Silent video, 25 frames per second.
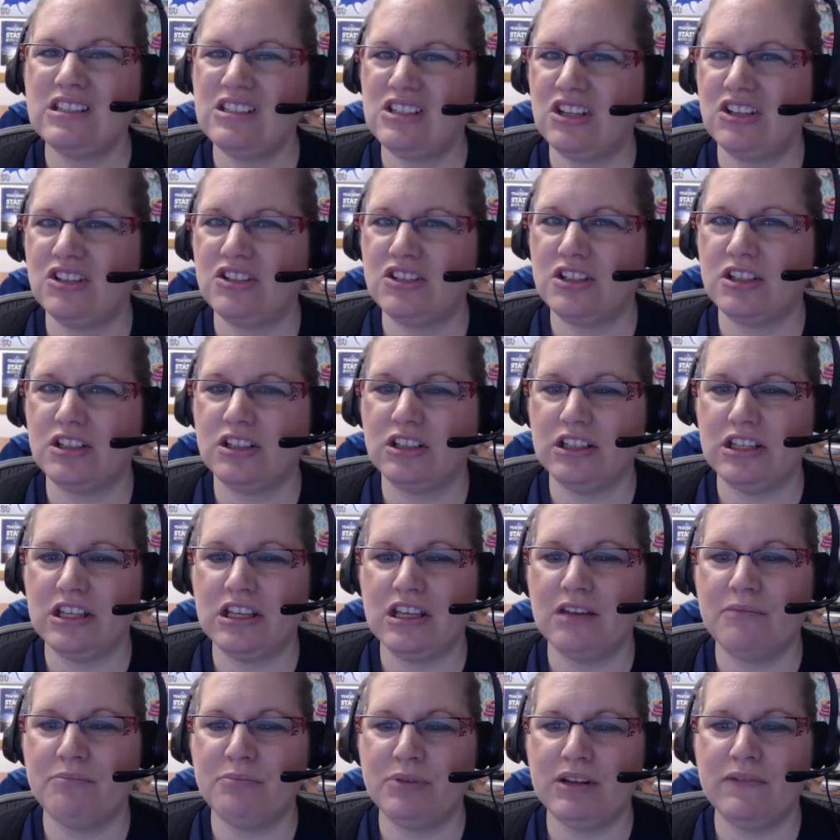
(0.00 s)

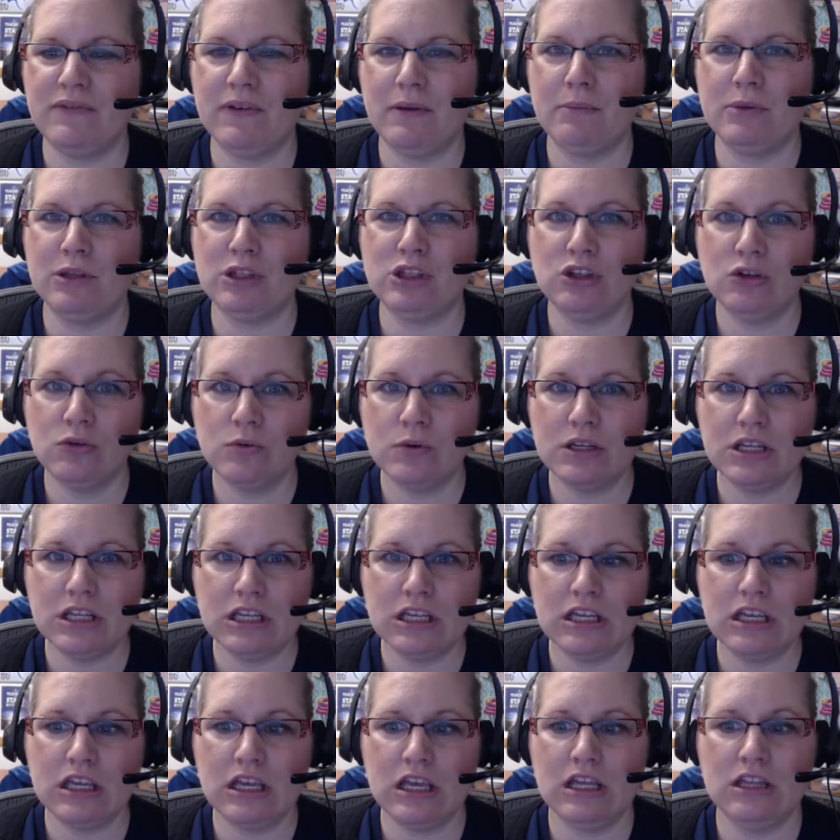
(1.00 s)
intentionally a bit of
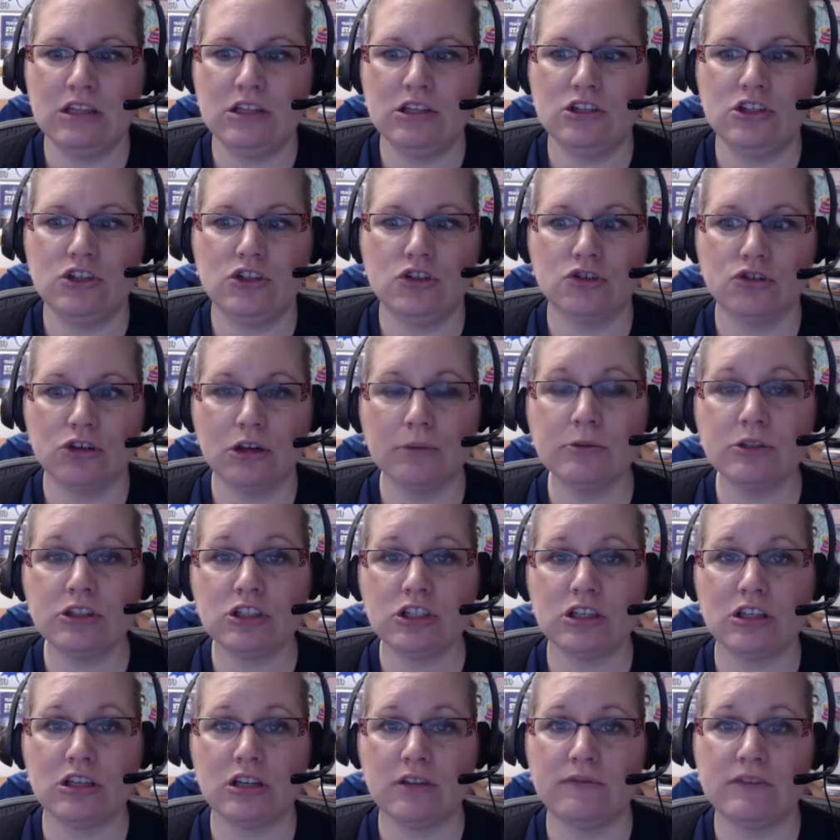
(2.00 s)
ambiguity in the
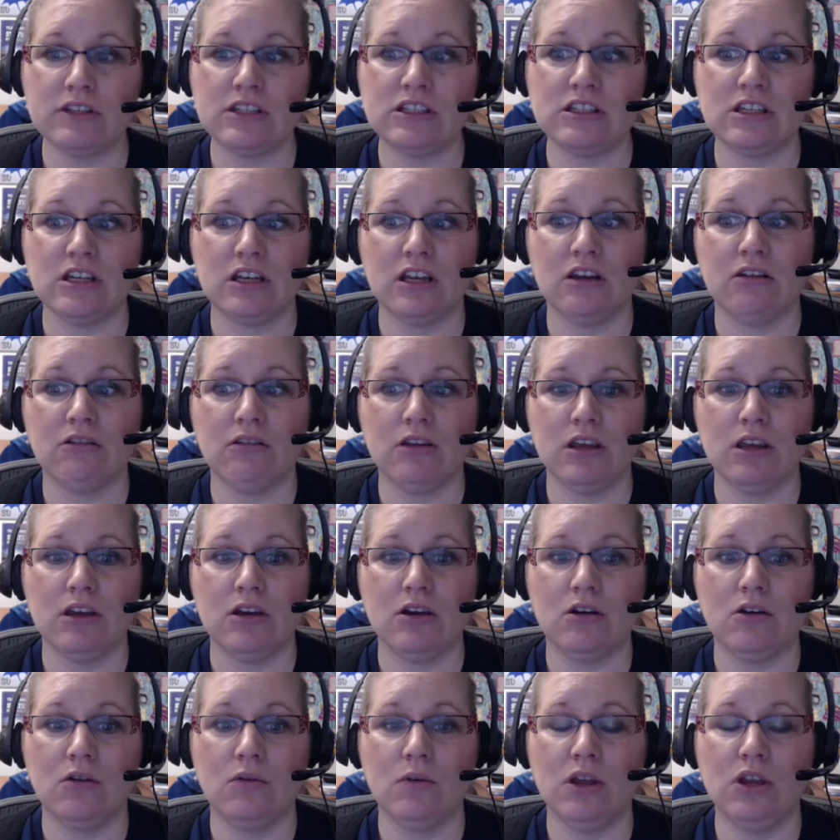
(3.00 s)
description of the
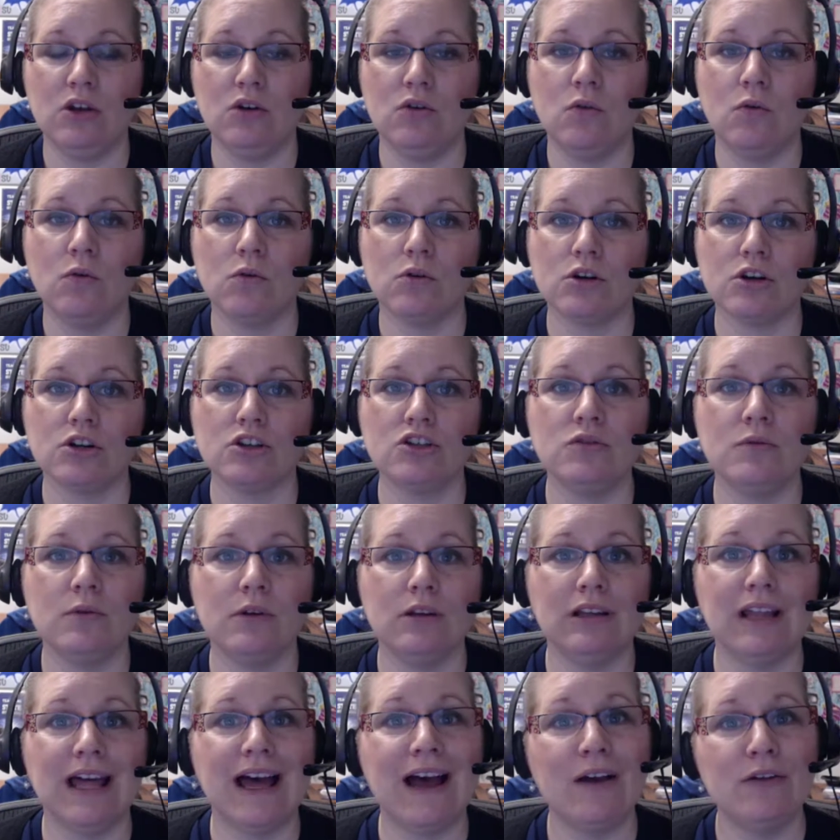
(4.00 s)
scenario in order to
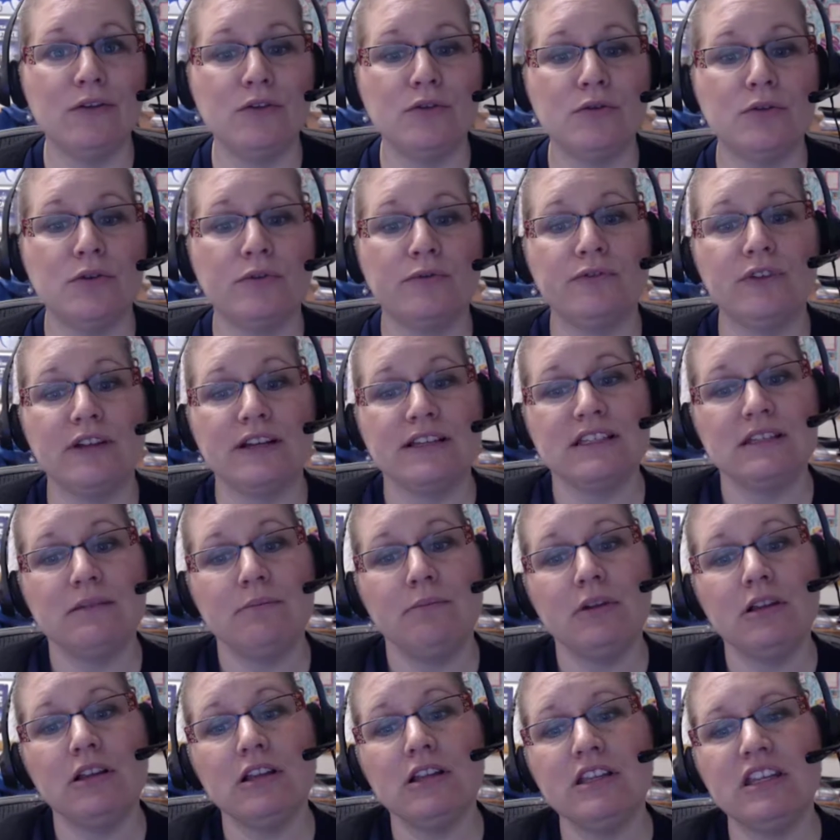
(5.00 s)
allow you the
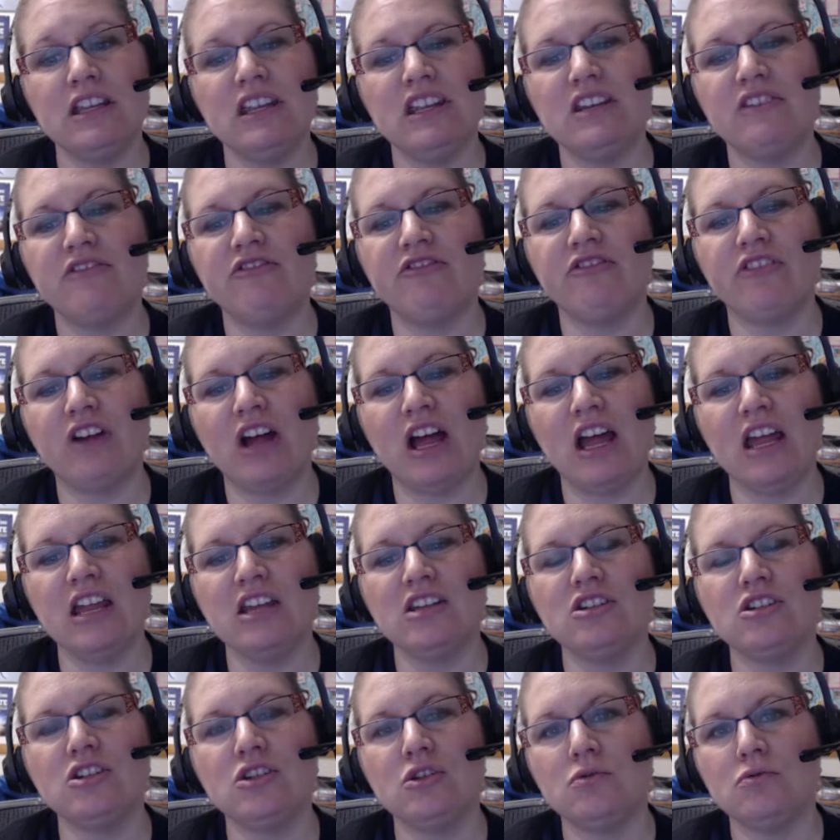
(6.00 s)
flexibility to
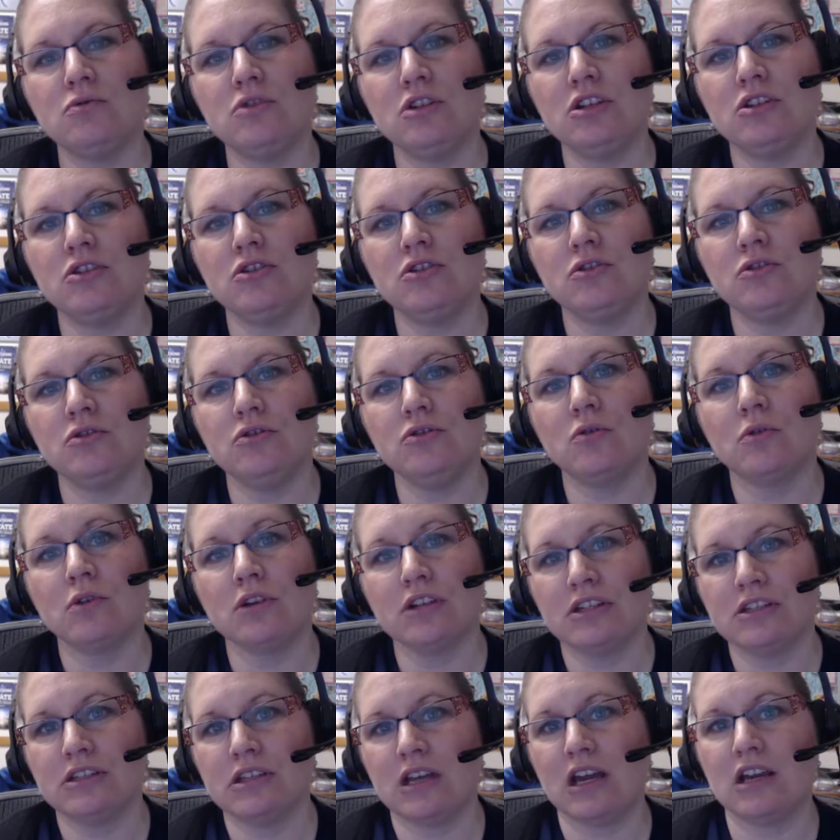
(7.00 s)
fine-tune it to your
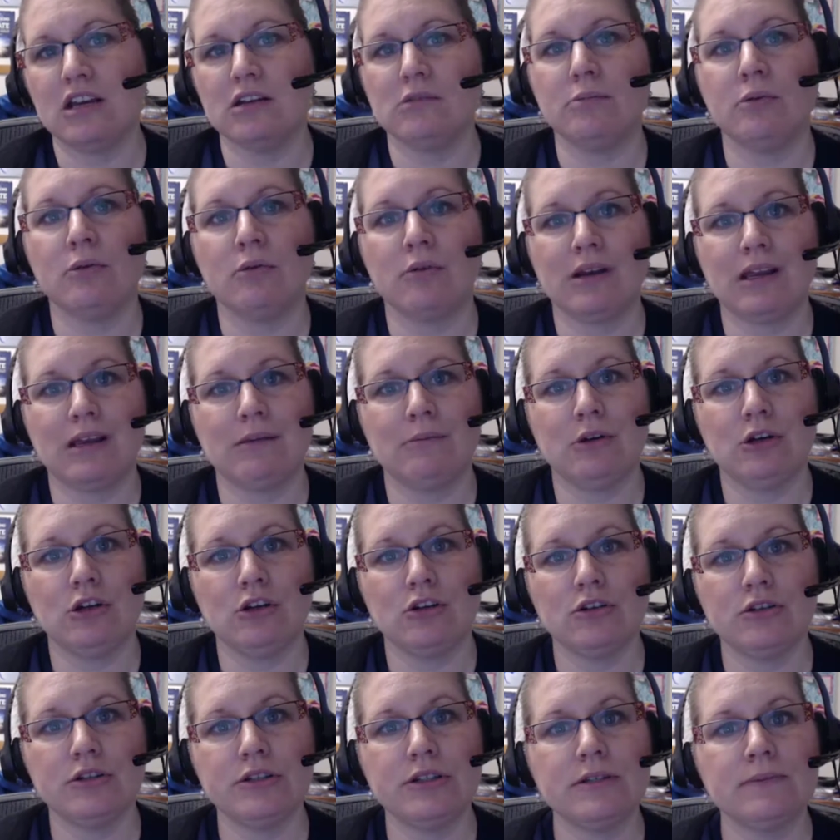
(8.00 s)
desired
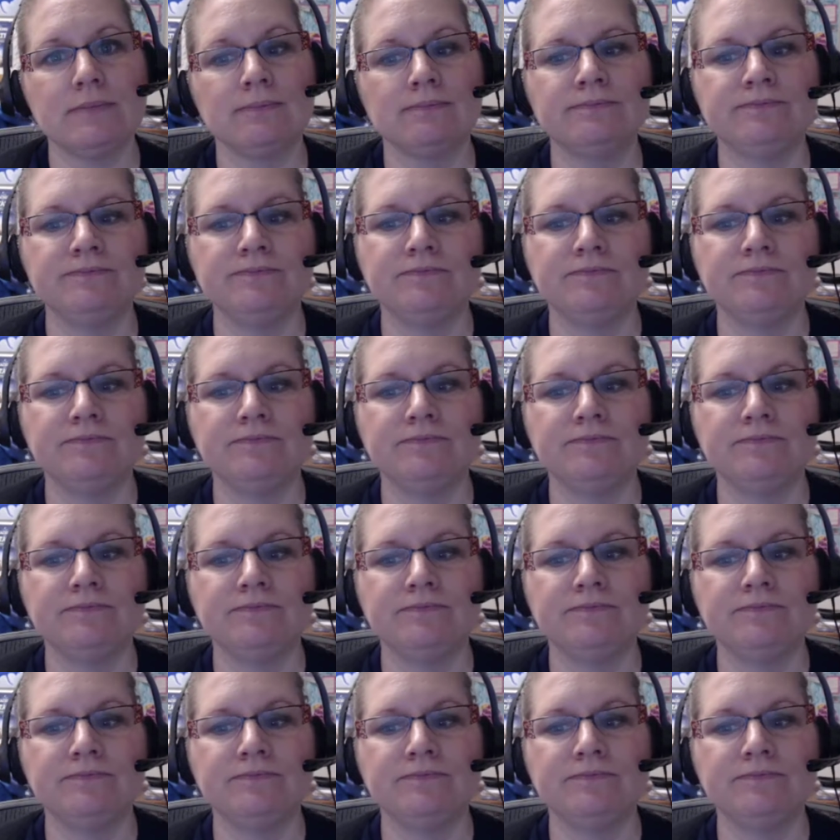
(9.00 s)
parameters.